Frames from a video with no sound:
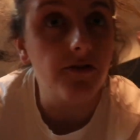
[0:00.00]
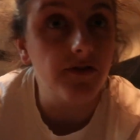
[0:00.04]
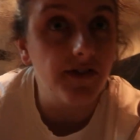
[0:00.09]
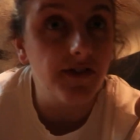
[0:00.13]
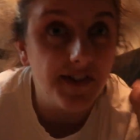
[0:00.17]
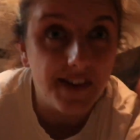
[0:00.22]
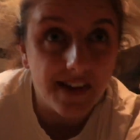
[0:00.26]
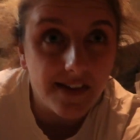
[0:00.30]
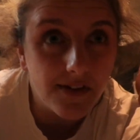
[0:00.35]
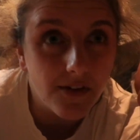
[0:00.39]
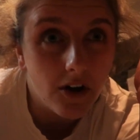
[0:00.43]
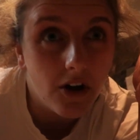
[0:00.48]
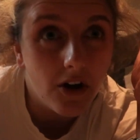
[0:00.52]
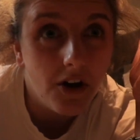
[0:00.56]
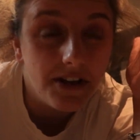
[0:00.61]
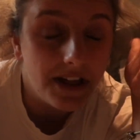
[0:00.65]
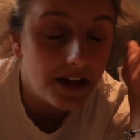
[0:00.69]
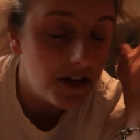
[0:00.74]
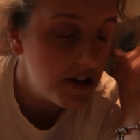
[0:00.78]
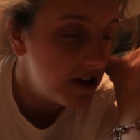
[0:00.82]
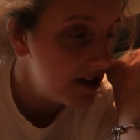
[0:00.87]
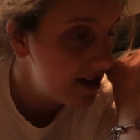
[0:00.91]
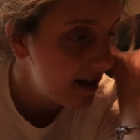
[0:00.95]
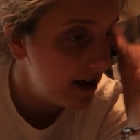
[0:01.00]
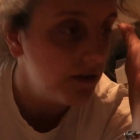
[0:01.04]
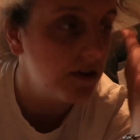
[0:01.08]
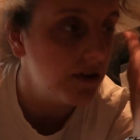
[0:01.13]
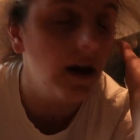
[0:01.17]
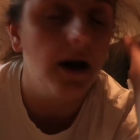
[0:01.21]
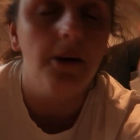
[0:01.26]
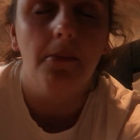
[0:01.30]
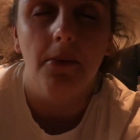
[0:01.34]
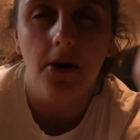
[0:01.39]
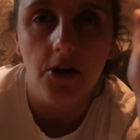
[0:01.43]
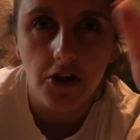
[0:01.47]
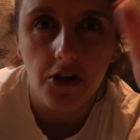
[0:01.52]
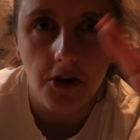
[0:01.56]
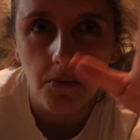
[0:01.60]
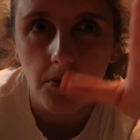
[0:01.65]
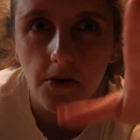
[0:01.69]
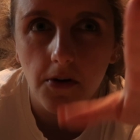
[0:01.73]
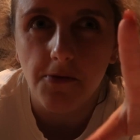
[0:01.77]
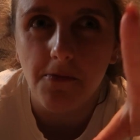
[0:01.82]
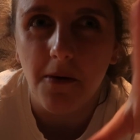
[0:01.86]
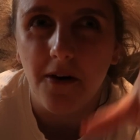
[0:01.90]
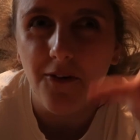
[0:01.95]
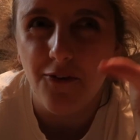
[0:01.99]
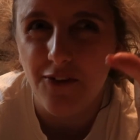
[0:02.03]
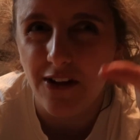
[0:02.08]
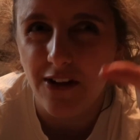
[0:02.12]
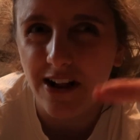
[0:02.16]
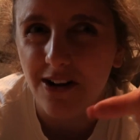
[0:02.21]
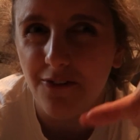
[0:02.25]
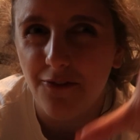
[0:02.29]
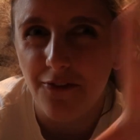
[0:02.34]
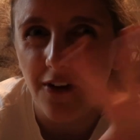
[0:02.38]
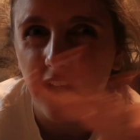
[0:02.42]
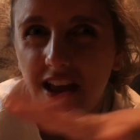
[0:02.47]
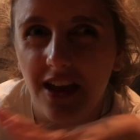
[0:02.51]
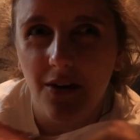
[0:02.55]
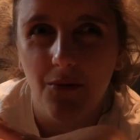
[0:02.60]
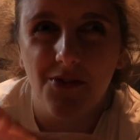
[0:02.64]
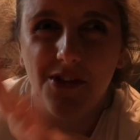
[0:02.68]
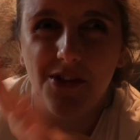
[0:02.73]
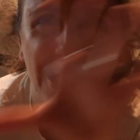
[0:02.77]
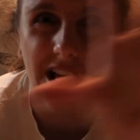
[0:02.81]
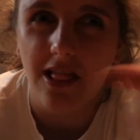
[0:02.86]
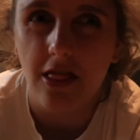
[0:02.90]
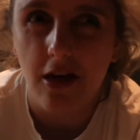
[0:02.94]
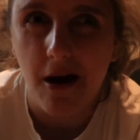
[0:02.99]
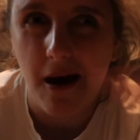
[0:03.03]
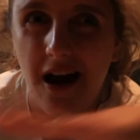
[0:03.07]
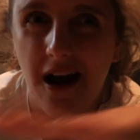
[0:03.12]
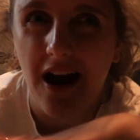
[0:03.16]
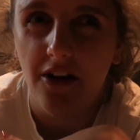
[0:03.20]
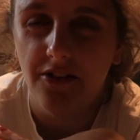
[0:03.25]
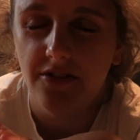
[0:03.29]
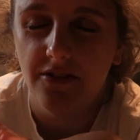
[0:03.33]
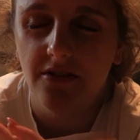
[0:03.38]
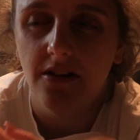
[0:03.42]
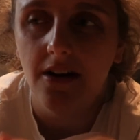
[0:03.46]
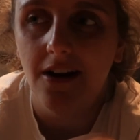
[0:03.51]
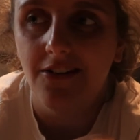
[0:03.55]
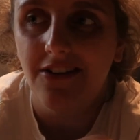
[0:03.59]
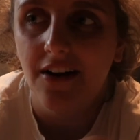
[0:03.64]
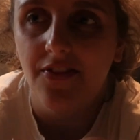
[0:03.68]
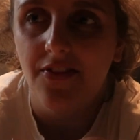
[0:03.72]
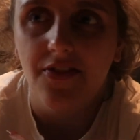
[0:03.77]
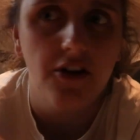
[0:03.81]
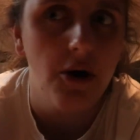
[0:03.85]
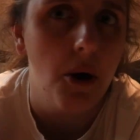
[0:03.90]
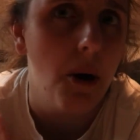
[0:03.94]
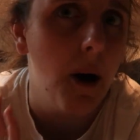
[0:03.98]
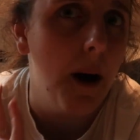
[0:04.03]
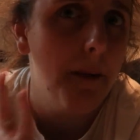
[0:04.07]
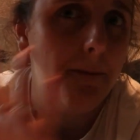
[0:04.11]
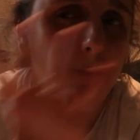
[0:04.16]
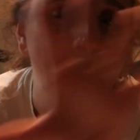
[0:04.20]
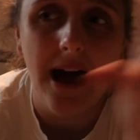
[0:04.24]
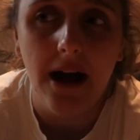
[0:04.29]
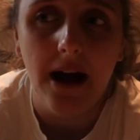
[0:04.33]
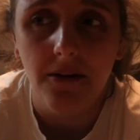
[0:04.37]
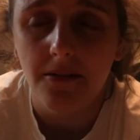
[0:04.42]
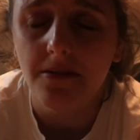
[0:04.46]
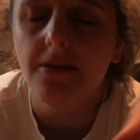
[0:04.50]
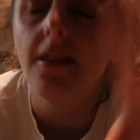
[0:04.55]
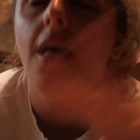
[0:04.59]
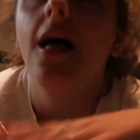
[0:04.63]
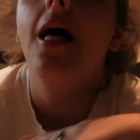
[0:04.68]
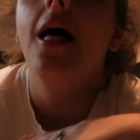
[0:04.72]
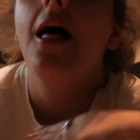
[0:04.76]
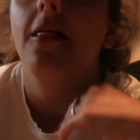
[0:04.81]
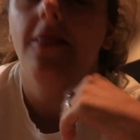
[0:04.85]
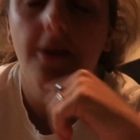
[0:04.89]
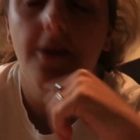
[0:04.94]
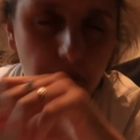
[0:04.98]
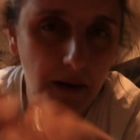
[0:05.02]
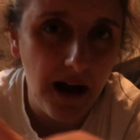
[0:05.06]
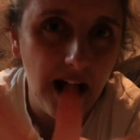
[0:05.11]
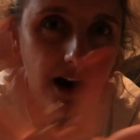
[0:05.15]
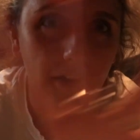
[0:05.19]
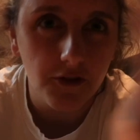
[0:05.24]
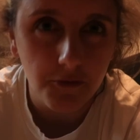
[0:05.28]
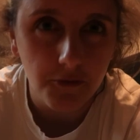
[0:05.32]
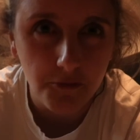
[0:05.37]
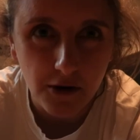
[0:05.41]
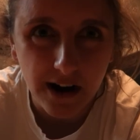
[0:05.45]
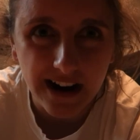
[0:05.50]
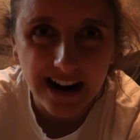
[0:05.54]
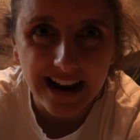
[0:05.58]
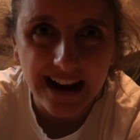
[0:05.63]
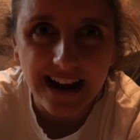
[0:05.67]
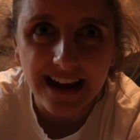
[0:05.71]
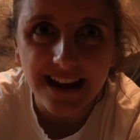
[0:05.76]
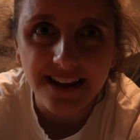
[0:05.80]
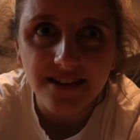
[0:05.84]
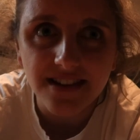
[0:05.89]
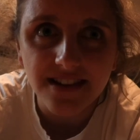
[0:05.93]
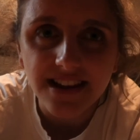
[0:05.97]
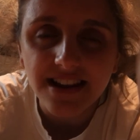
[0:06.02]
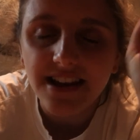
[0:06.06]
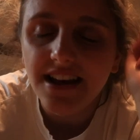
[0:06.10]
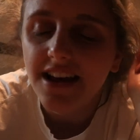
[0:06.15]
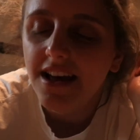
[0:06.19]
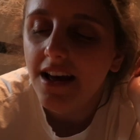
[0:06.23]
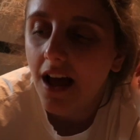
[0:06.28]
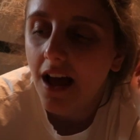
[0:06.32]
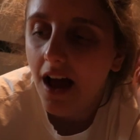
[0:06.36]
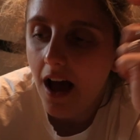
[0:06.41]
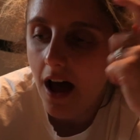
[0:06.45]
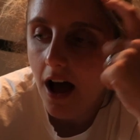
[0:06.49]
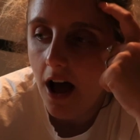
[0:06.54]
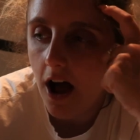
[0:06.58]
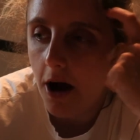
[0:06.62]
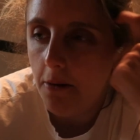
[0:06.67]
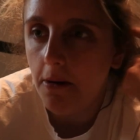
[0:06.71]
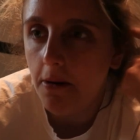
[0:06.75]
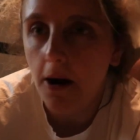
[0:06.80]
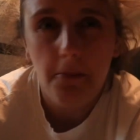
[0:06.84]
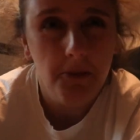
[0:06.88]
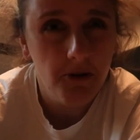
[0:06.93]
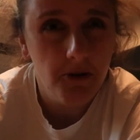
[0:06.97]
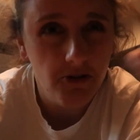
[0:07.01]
the receipt, so I can't actually tell you how much it was, but I think it was like around the pound bracket, but I'll